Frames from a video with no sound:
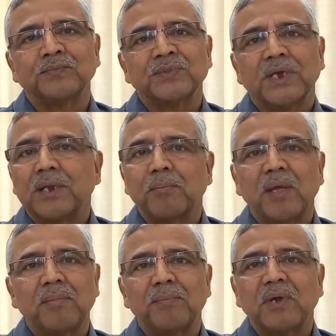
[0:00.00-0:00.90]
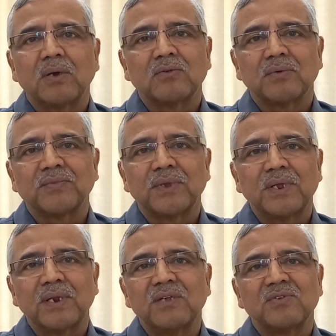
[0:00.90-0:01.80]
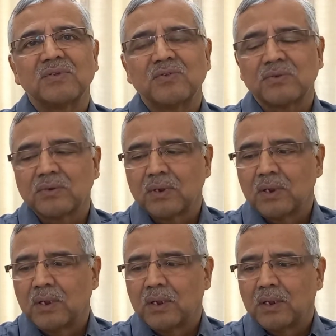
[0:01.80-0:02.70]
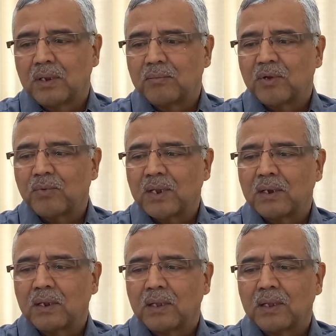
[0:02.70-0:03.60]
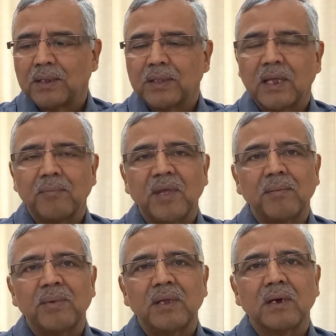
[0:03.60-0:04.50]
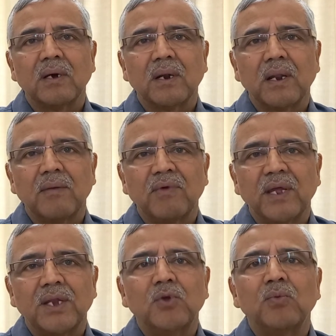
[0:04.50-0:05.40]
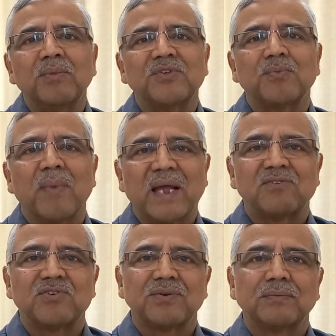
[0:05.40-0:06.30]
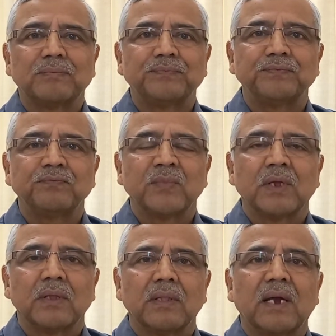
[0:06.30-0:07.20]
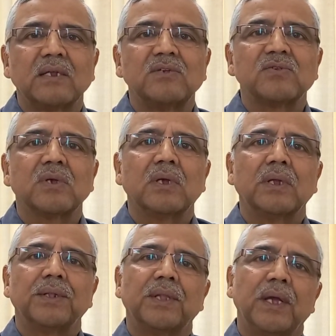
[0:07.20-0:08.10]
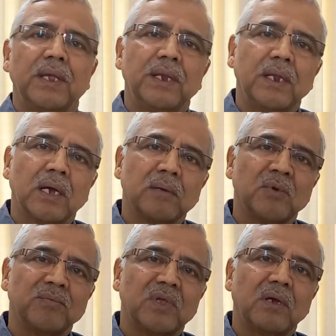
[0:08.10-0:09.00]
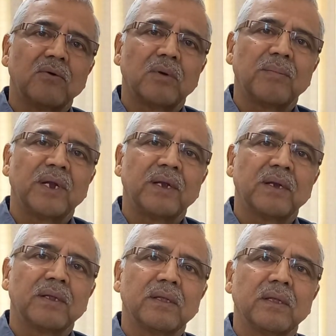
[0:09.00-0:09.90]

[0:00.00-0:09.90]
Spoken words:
It may be because of three reasons. Number one, there may be a revenue mismatch. That is, the income of the government